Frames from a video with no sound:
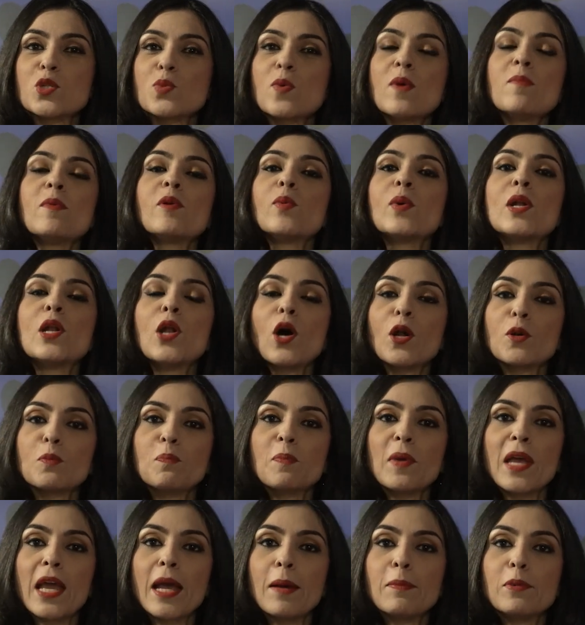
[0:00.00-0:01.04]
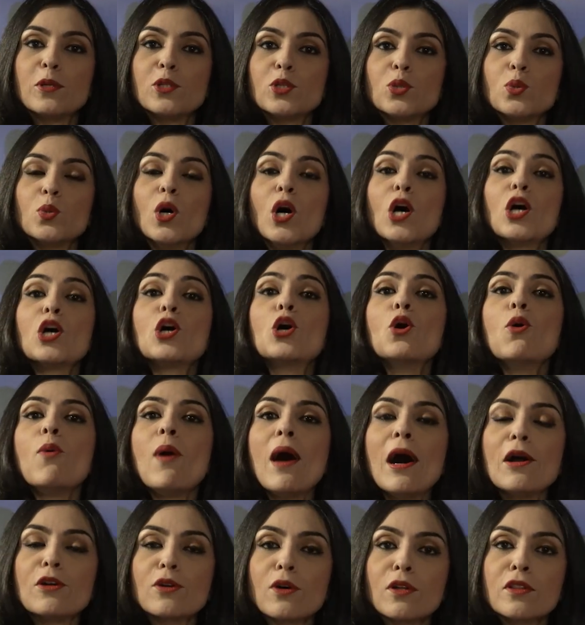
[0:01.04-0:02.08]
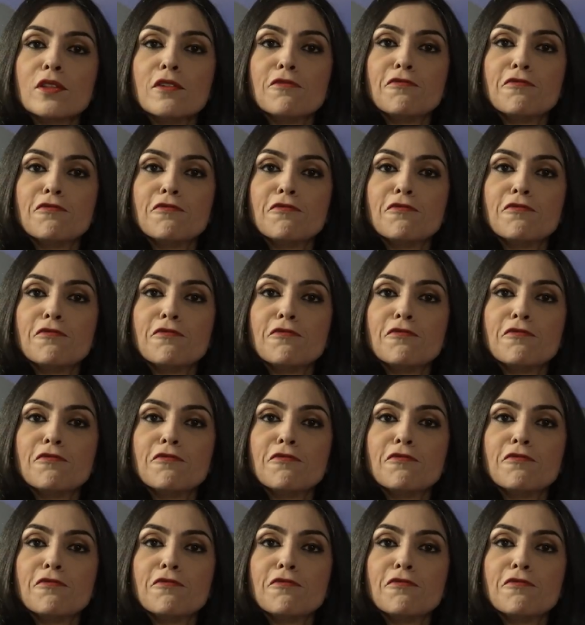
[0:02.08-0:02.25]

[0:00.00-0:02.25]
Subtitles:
Women will not be able to go out on the